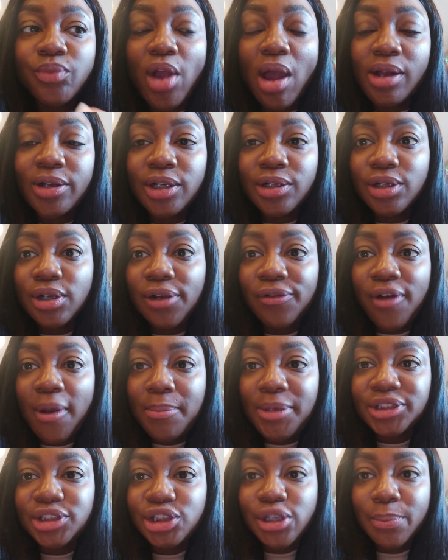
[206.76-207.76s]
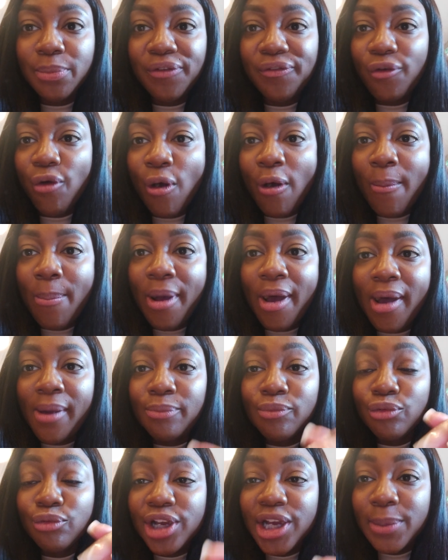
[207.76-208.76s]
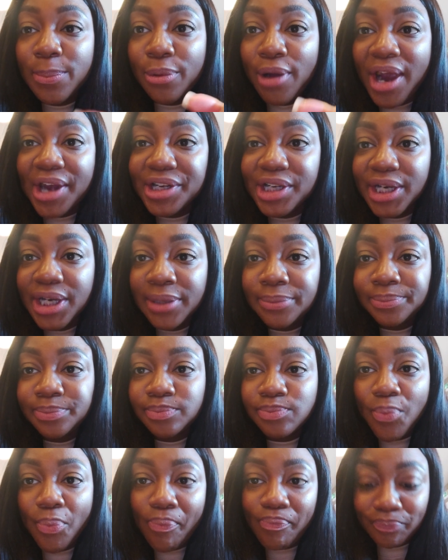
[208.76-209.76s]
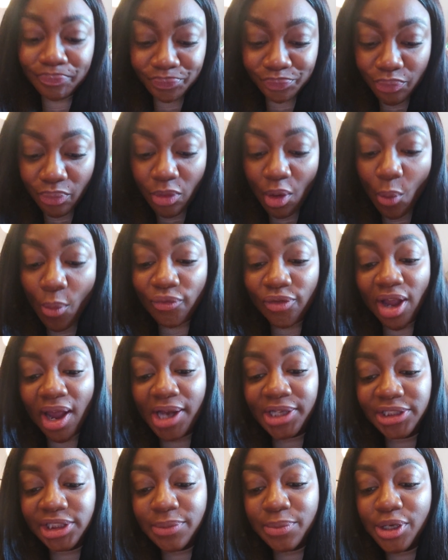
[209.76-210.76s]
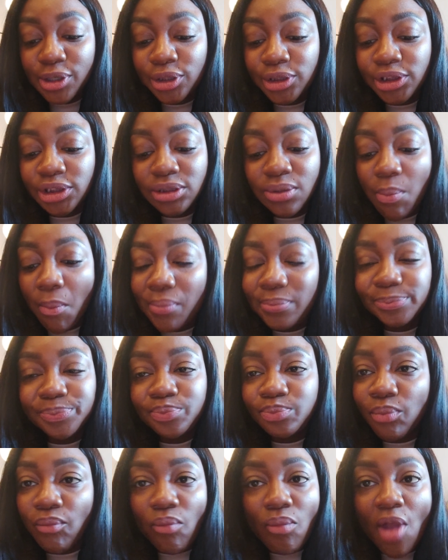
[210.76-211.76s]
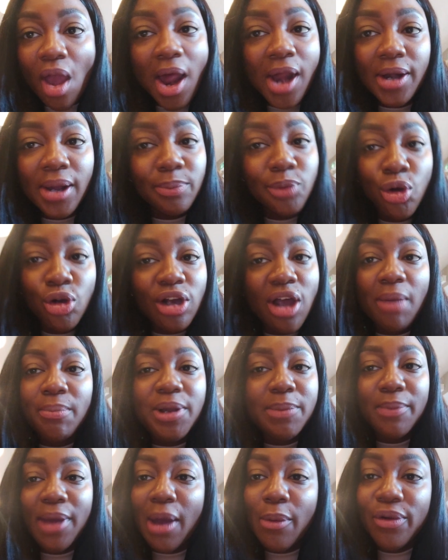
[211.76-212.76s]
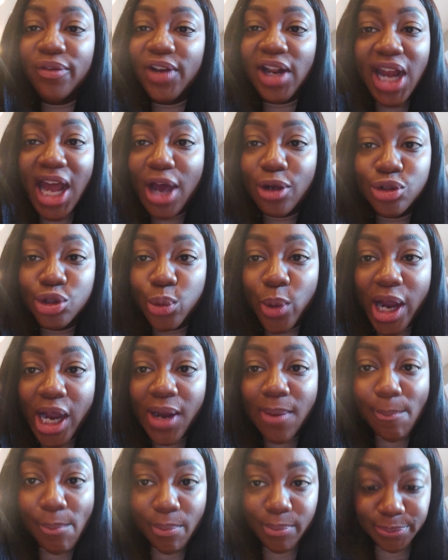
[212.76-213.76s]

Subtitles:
I don't know if I mentioned before, but I'm rebranding with Candy Mills. And I'm not coming back with the loungewear.